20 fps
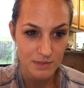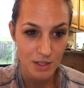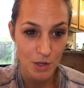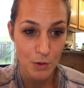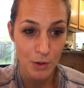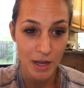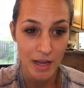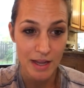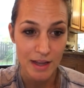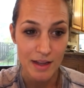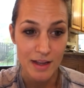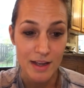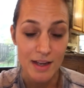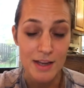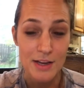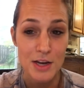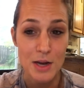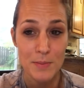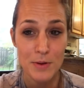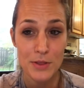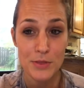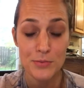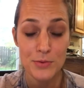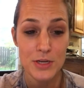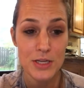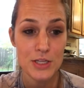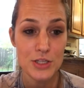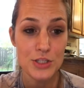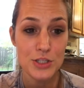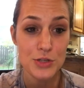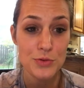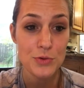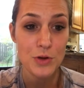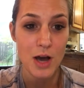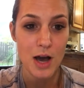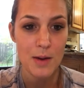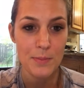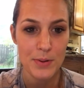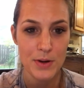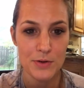Okay, number 3, do
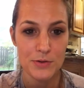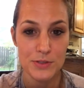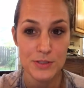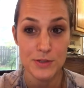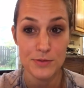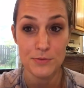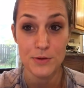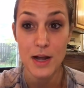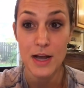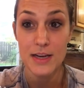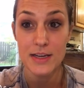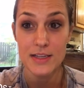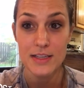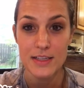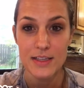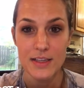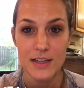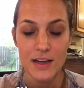not post and run.